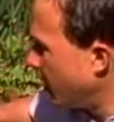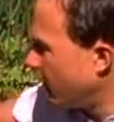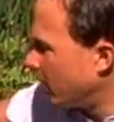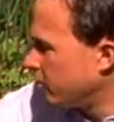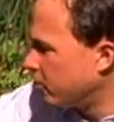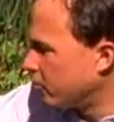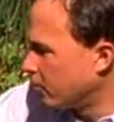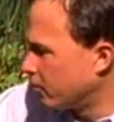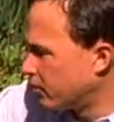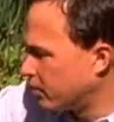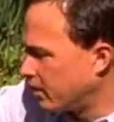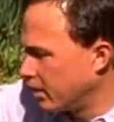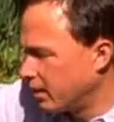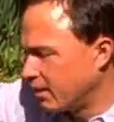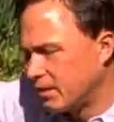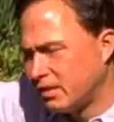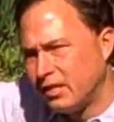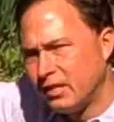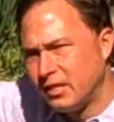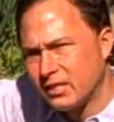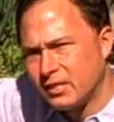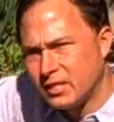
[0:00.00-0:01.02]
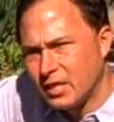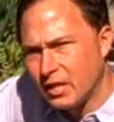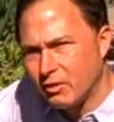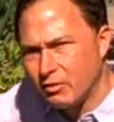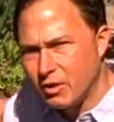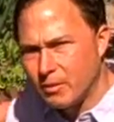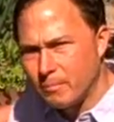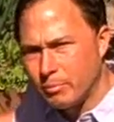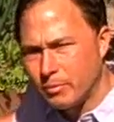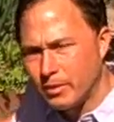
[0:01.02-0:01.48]
edge of 16
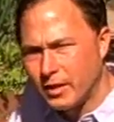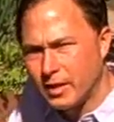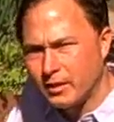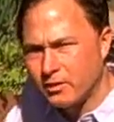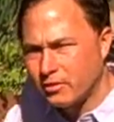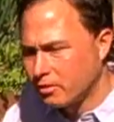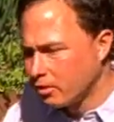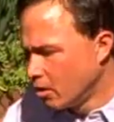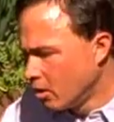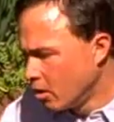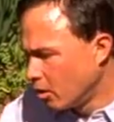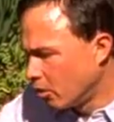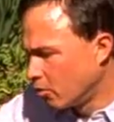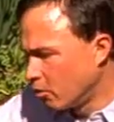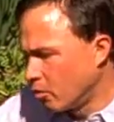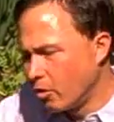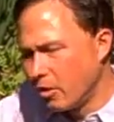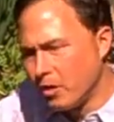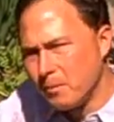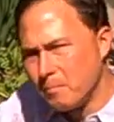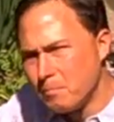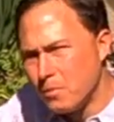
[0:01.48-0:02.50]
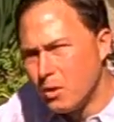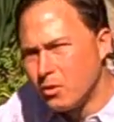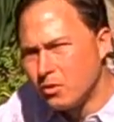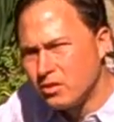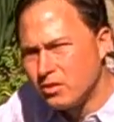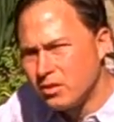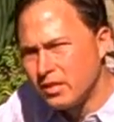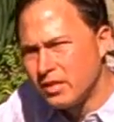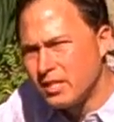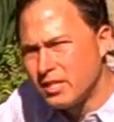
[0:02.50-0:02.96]
celery plants, growing
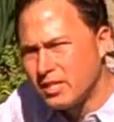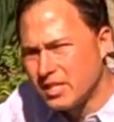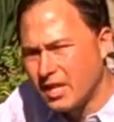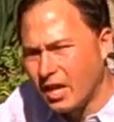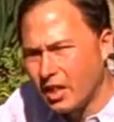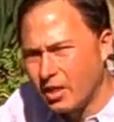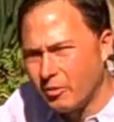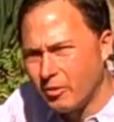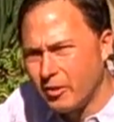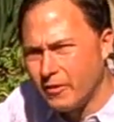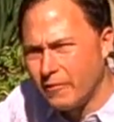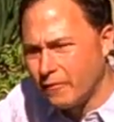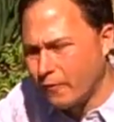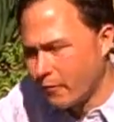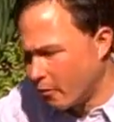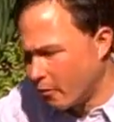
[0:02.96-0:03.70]
mostly celery